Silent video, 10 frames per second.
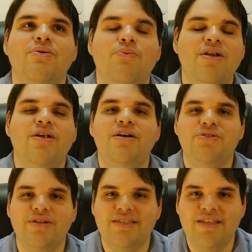
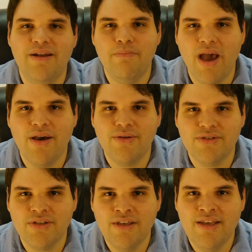110
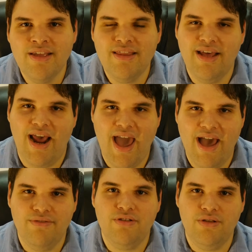pounds that I
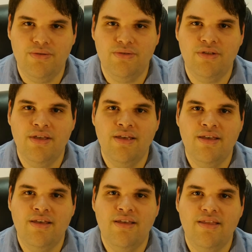have to lose.
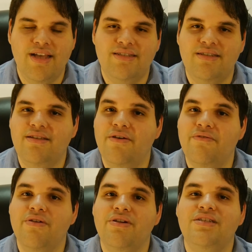That's a very